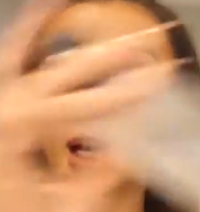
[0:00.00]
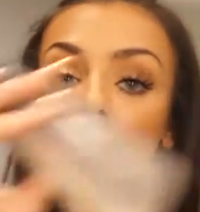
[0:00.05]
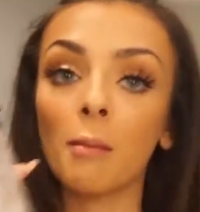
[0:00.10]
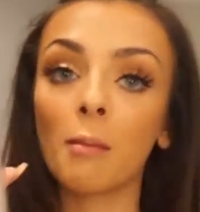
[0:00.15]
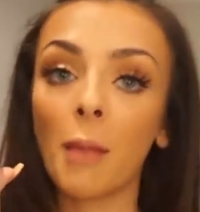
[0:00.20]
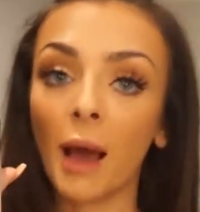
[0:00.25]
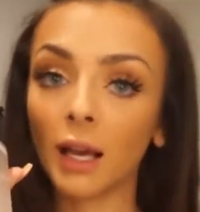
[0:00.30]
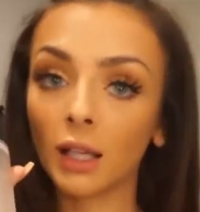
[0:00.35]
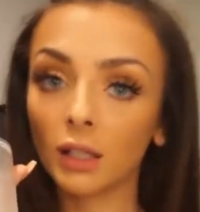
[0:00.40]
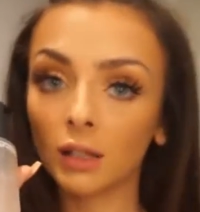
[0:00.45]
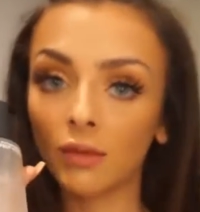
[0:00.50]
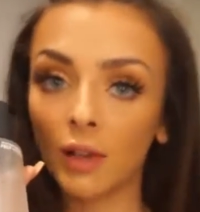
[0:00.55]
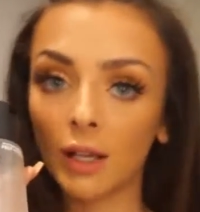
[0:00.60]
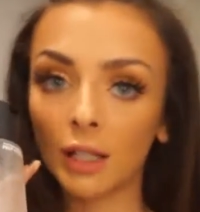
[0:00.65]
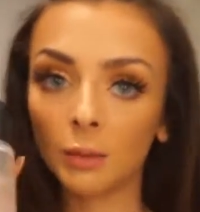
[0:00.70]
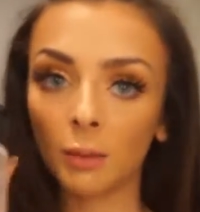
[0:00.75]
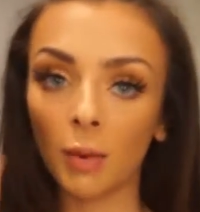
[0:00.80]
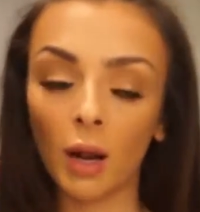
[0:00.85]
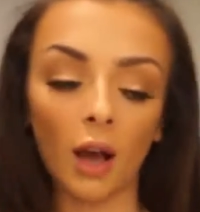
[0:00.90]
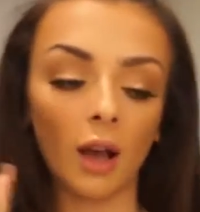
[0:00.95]
like a Max
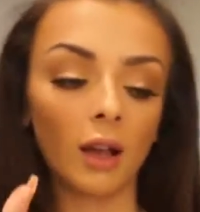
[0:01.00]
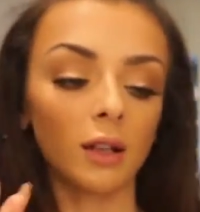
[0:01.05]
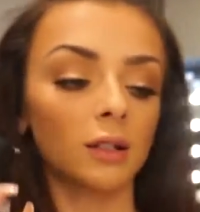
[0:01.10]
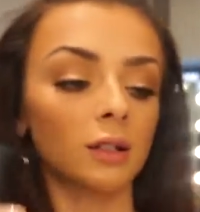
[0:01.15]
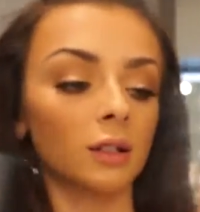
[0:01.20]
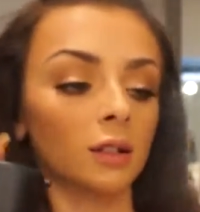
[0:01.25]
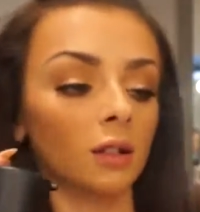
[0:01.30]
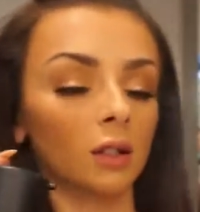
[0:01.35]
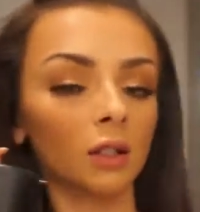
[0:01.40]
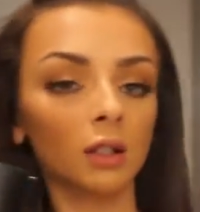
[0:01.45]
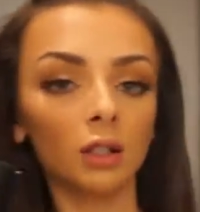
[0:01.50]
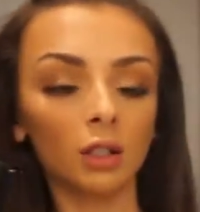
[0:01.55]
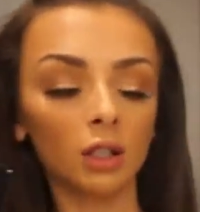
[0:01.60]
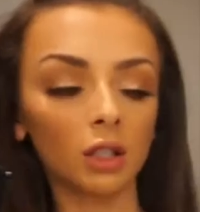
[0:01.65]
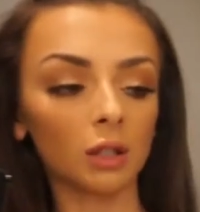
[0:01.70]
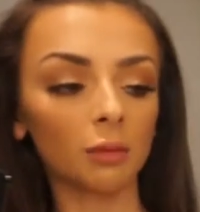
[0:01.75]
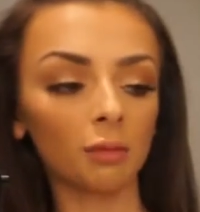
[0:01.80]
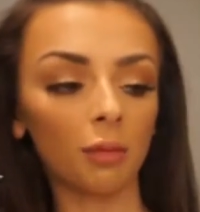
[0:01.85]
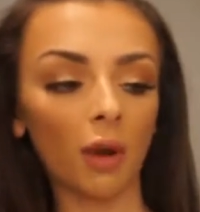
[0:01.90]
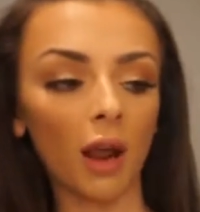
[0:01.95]
Fix Plus.
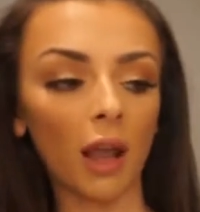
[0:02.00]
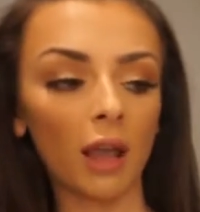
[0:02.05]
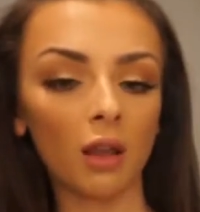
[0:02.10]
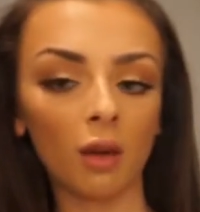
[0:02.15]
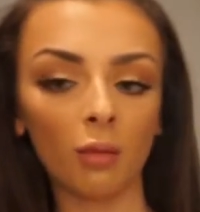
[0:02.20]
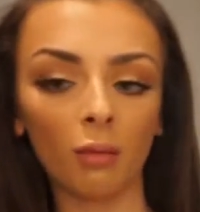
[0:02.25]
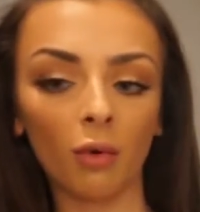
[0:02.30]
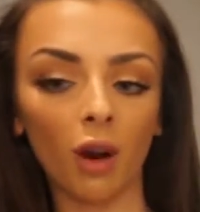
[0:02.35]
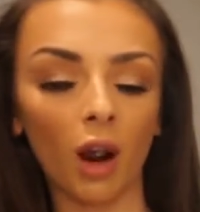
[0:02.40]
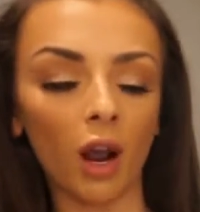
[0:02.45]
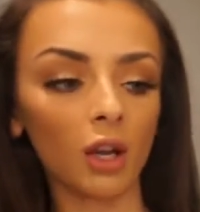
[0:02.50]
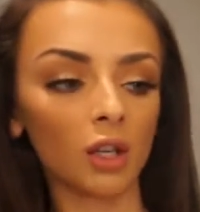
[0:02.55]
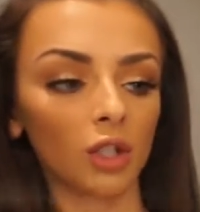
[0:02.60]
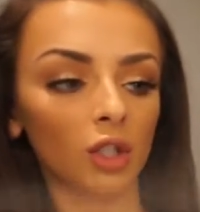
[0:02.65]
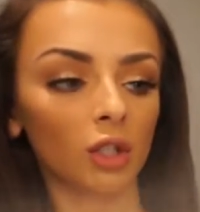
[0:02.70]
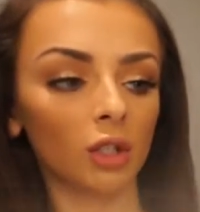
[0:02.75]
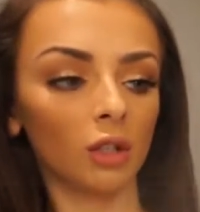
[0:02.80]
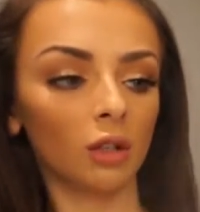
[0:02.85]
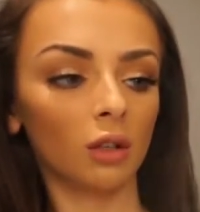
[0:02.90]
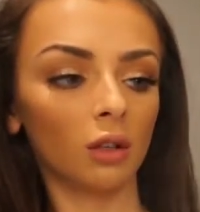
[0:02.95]
Just spray your
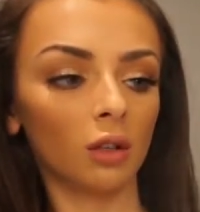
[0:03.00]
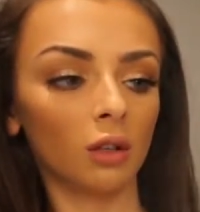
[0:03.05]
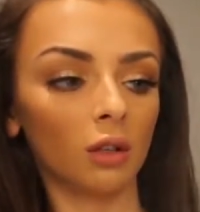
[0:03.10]
brush